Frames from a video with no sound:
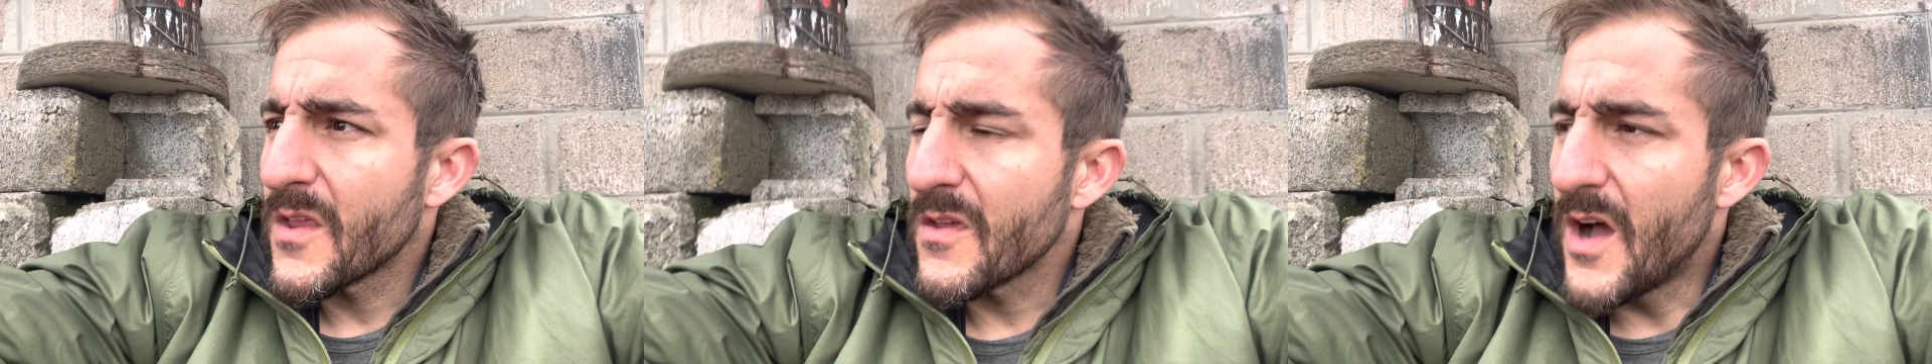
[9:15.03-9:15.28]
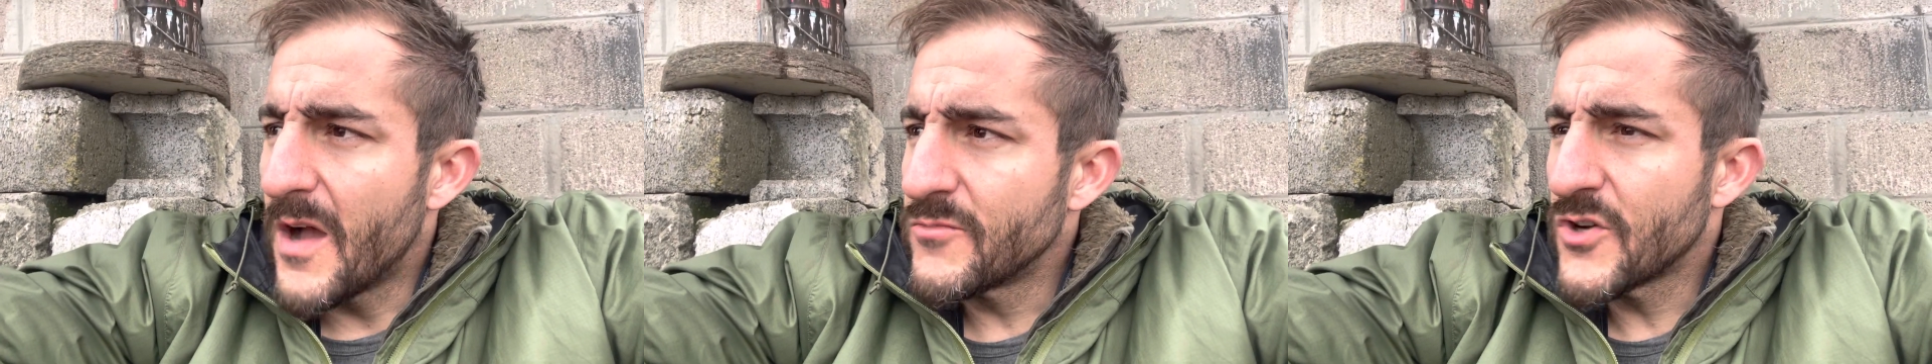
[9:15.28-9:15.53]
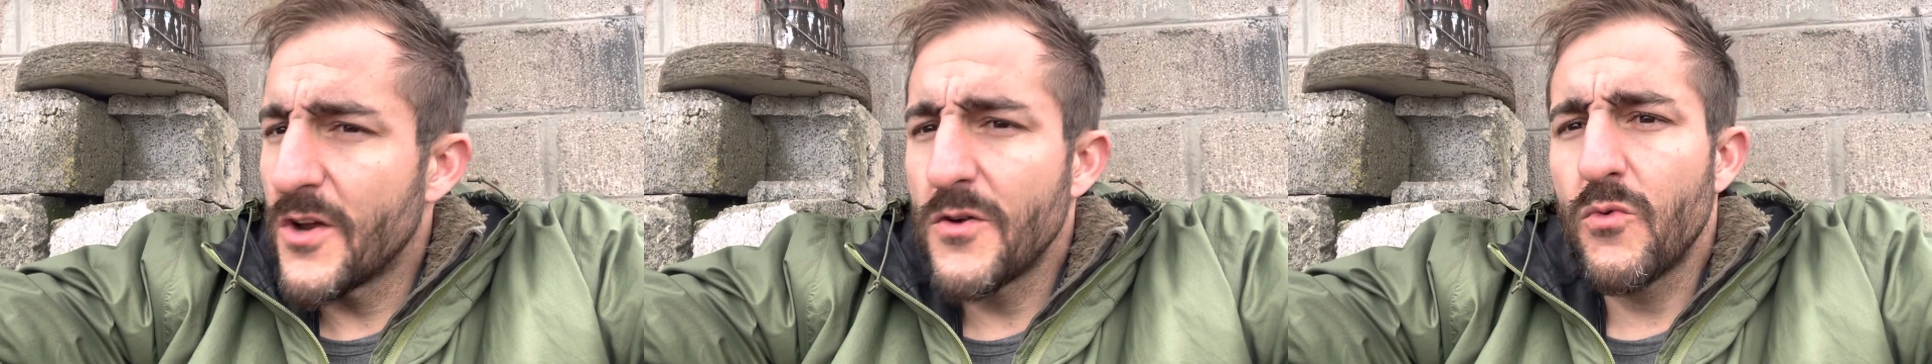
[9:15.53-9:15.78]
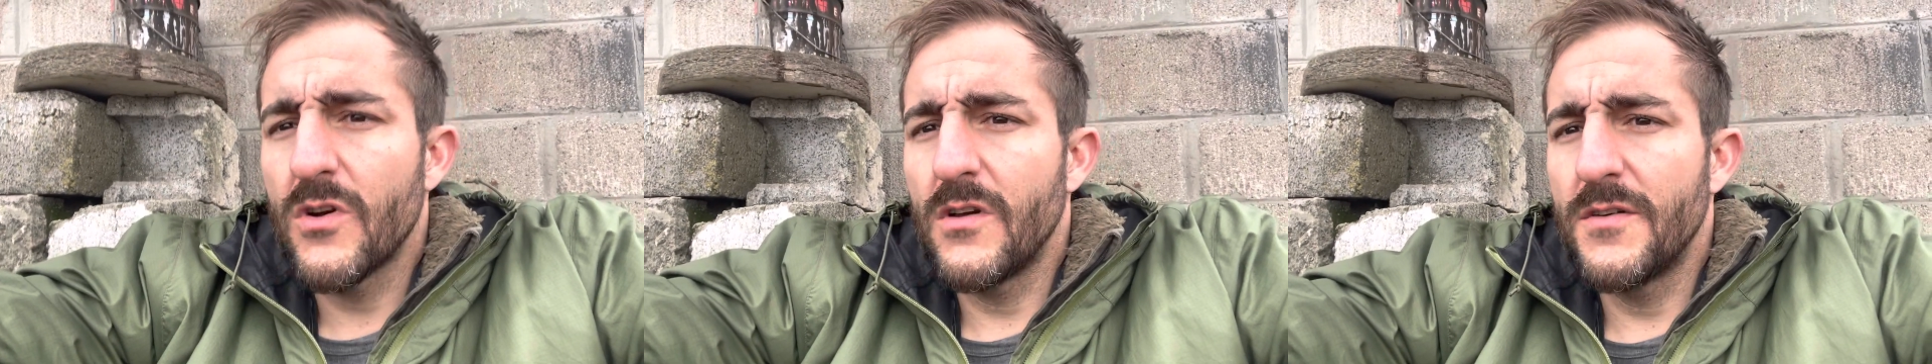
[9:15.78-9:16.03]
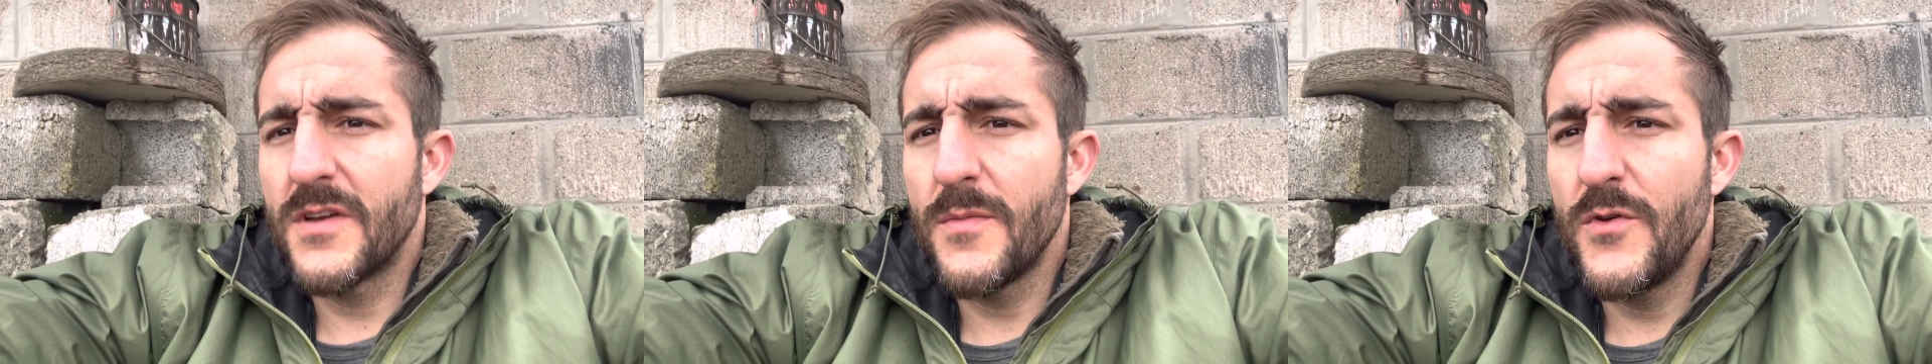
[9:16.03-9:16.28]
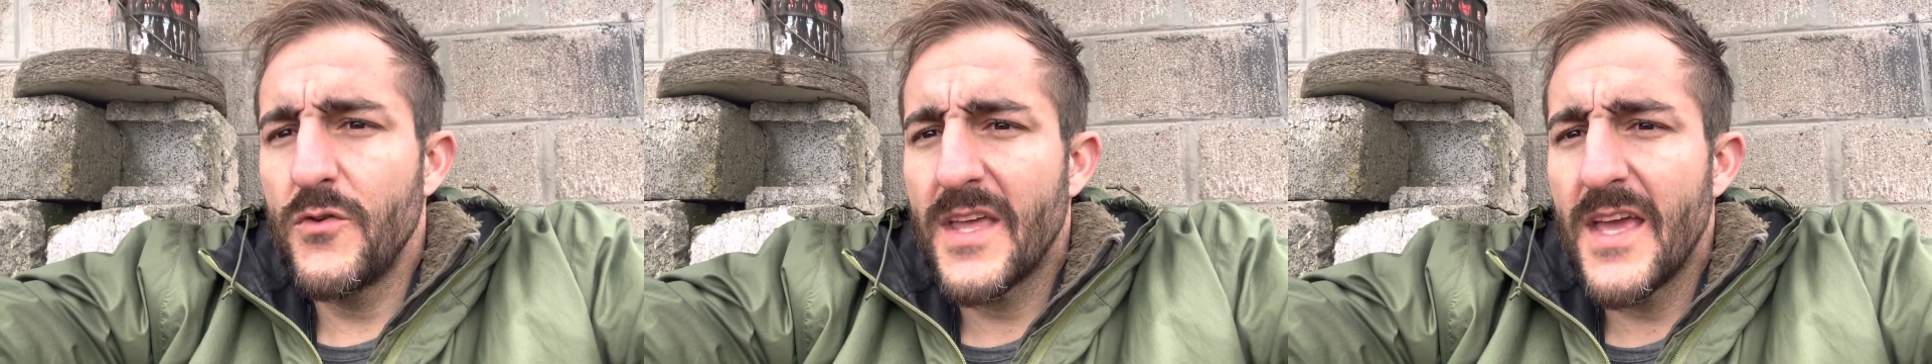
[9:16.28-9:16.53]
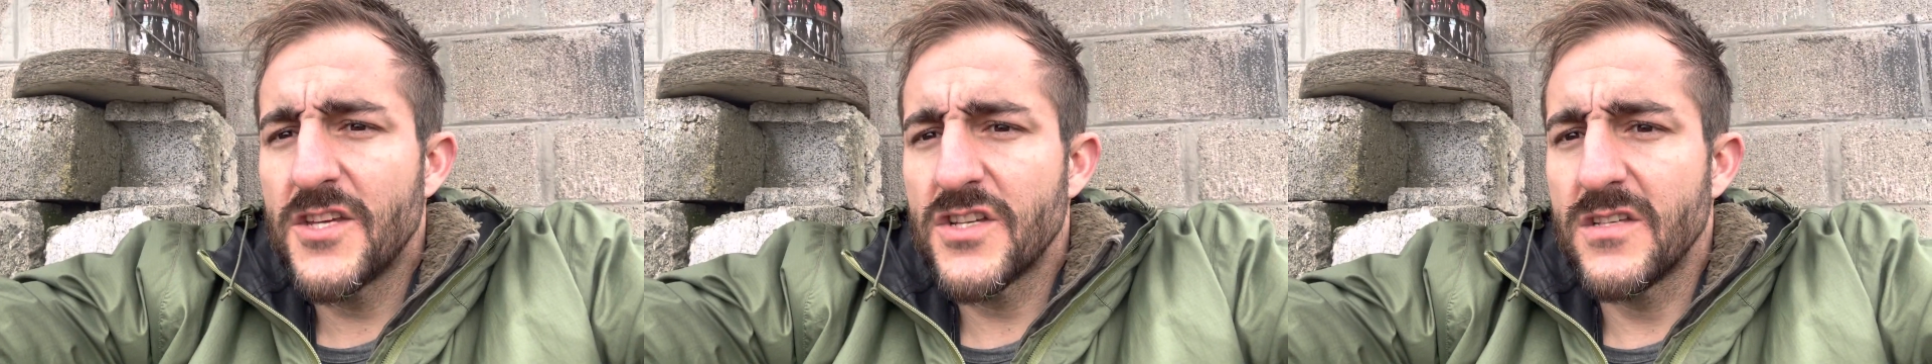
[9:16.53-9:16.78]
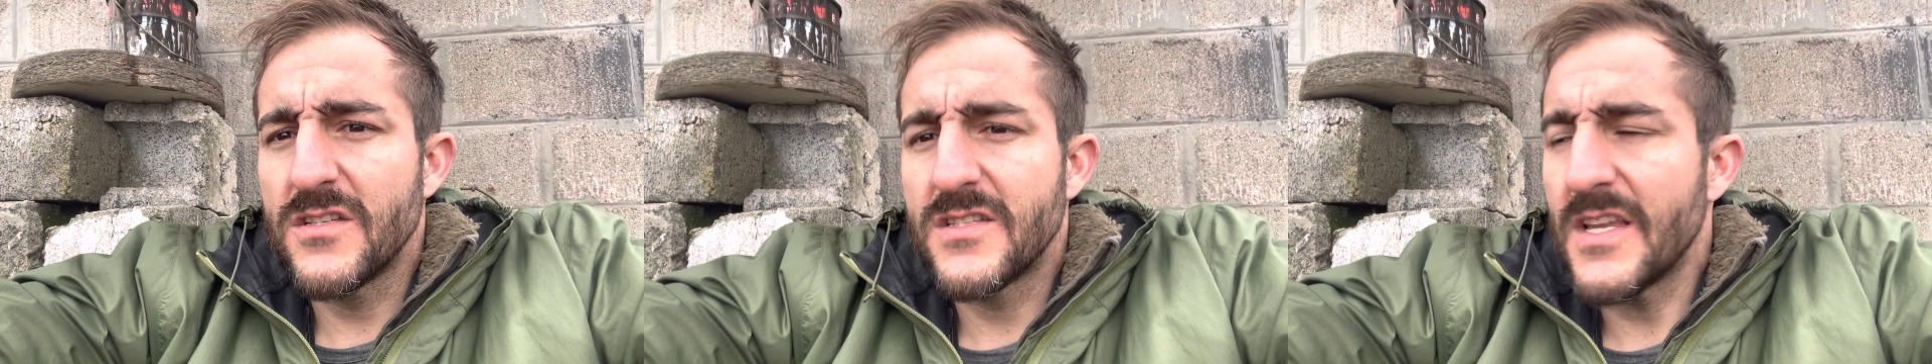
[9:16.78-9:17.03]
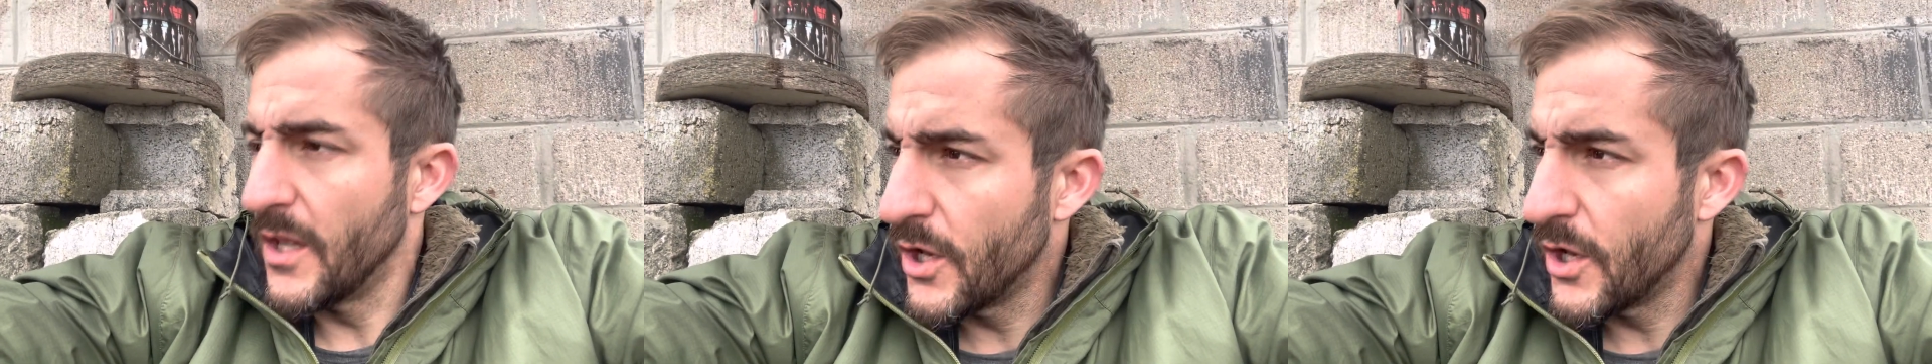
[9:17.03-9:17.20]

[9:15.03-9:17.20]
I'm trying to work on communications and